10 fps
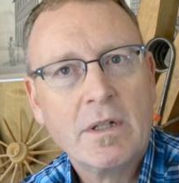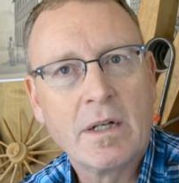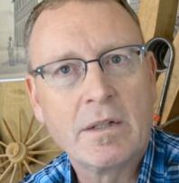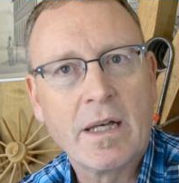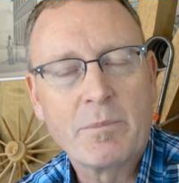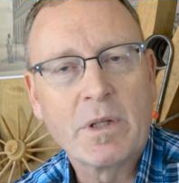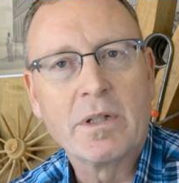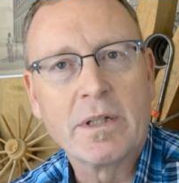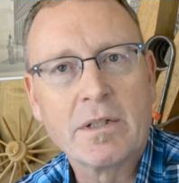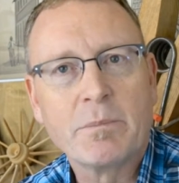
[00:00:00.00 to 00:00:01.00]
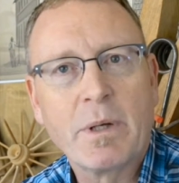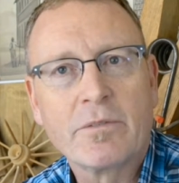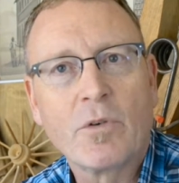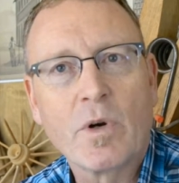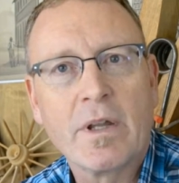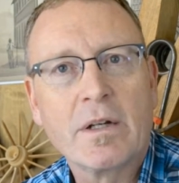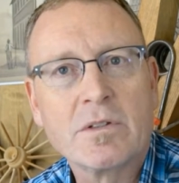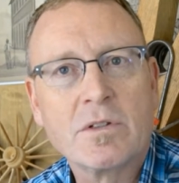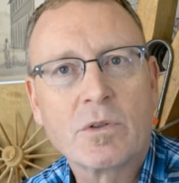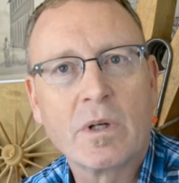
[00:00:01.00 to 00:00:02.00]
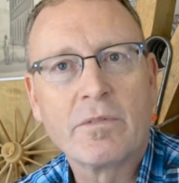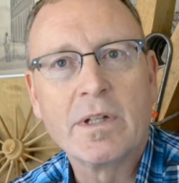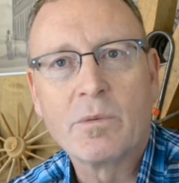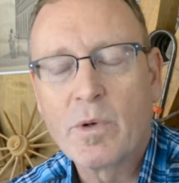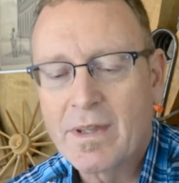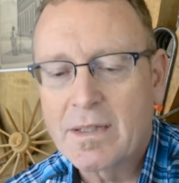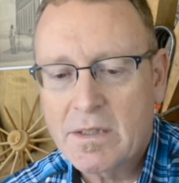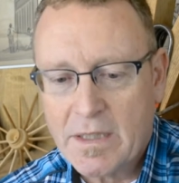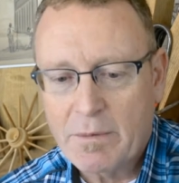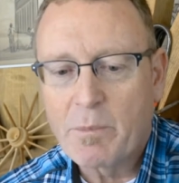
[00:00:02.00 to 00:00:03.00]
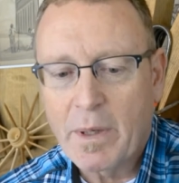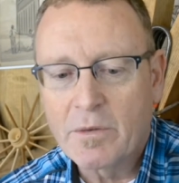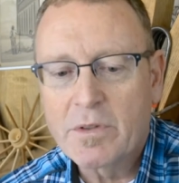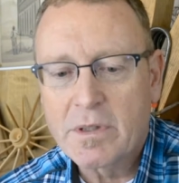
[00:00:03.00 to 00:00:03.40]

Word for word: and that building is about 4,000 square feet with this same amount